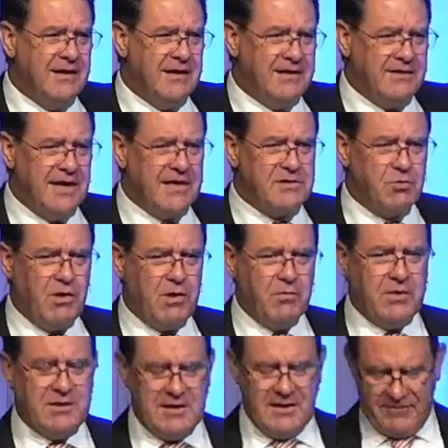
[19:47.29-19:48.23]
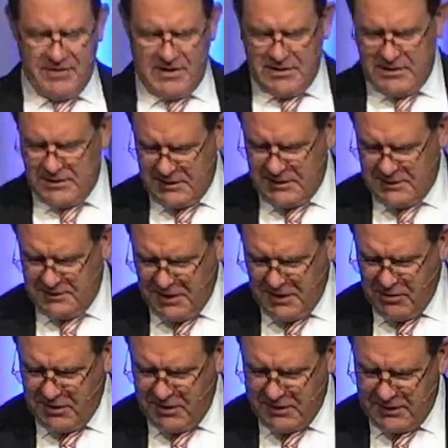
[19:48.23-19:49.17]
And that's where we're living in
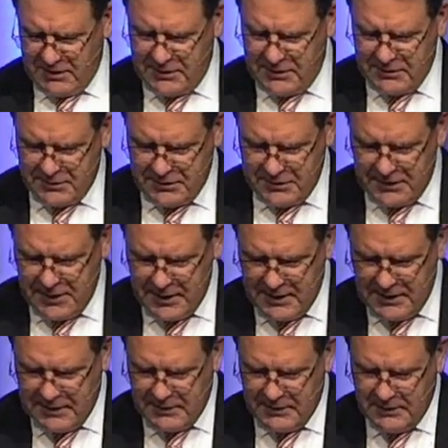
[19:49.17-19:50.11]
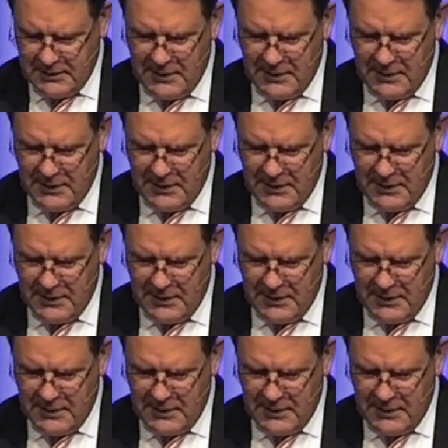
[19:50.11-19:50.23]
America today.